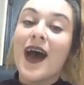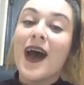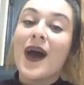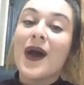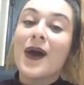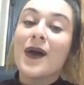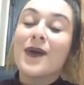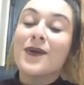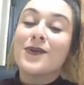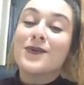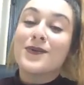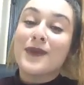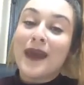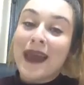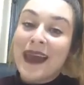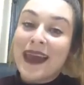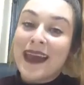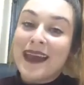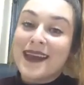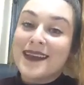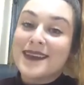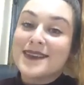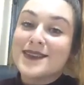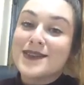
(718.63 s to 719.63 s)
All
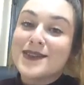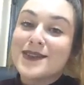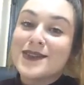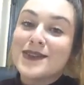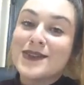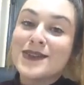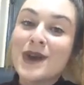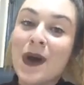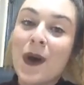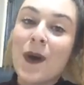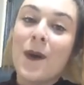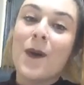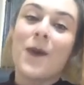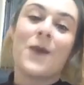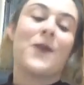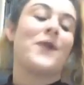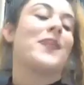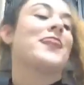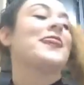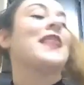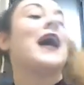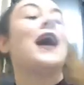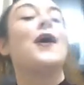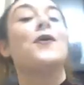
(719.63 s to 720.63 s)
right, so
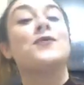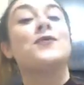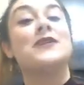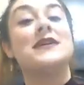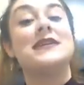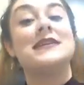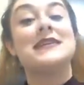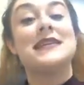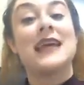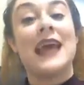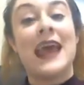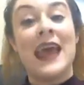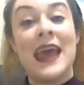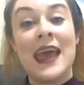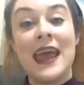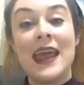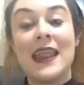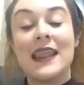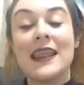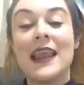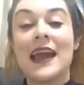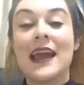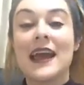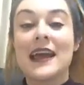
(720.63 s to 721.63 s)
that was
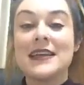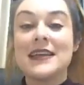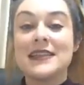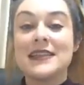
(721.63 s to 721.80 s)
it. Like I